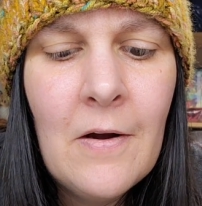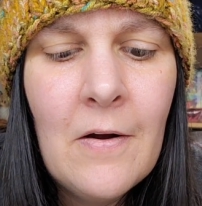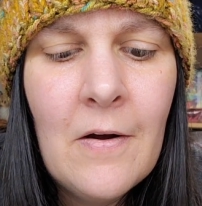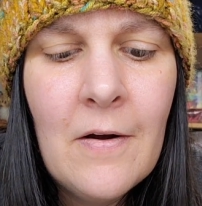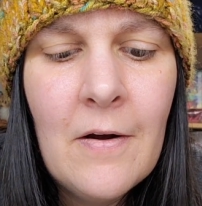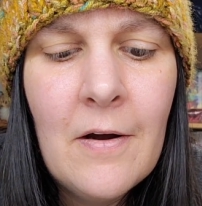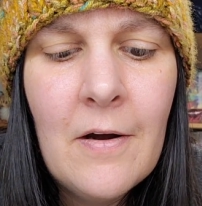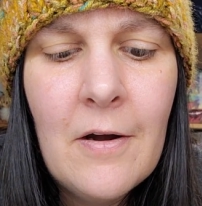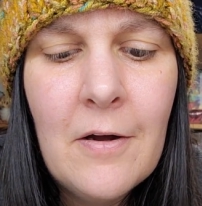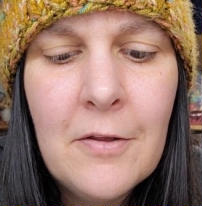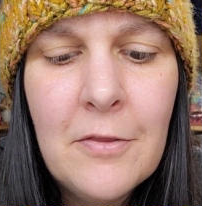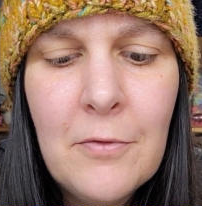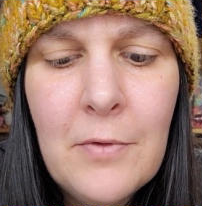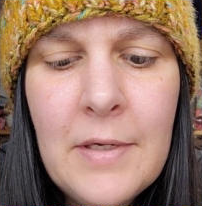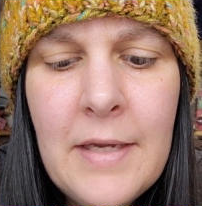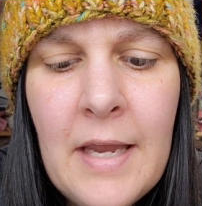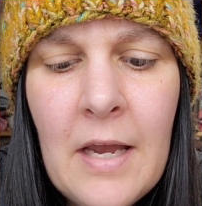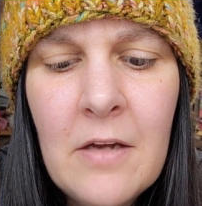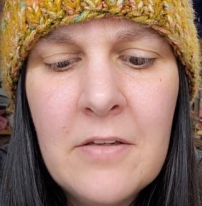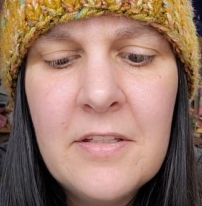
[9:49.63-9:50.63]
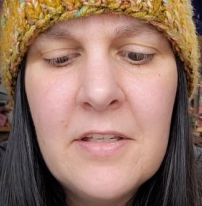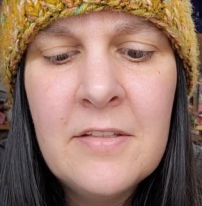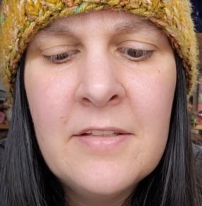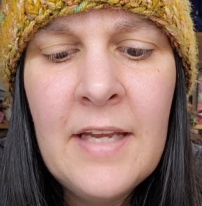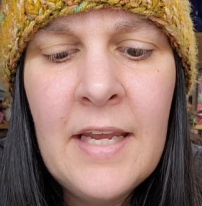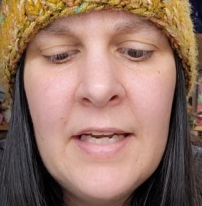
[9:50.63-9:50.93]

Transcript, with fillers: are 3 ounces,